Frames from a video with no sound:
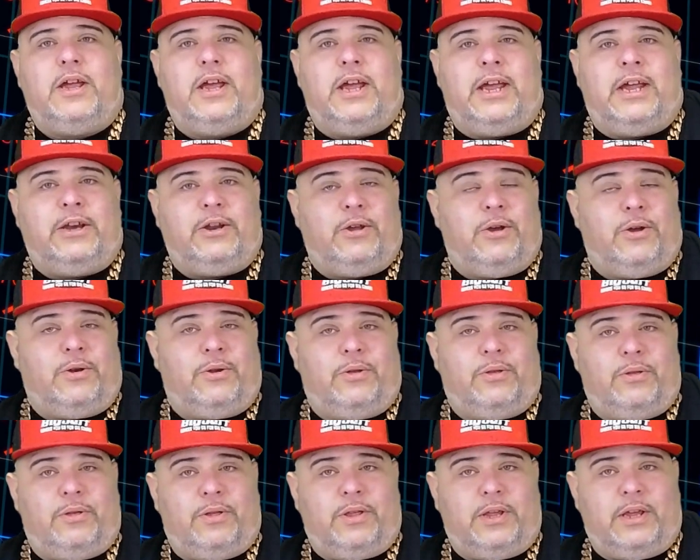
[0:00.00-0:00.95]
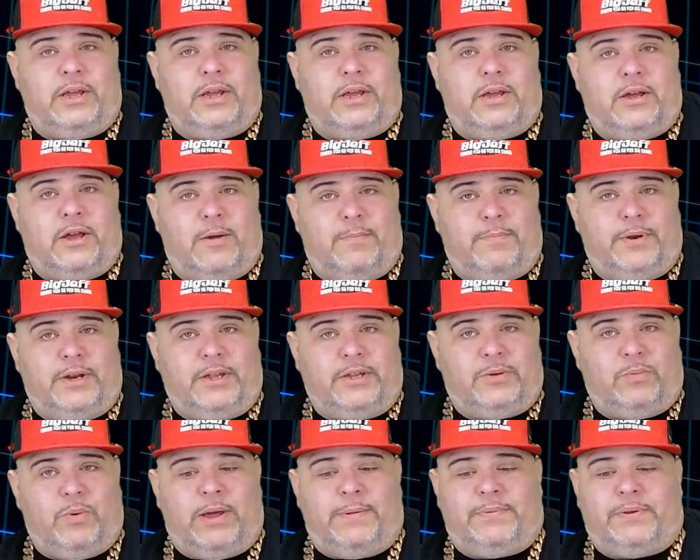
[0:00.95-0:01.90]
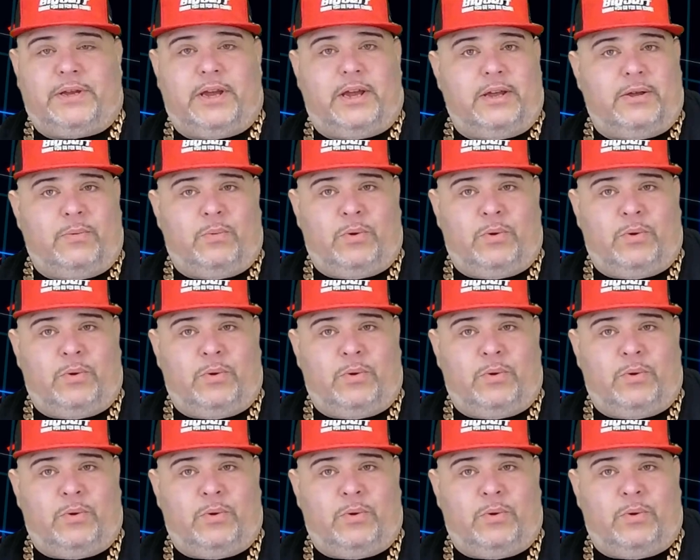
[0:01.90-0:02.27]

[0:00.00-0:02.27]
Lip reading: and go to the company's website.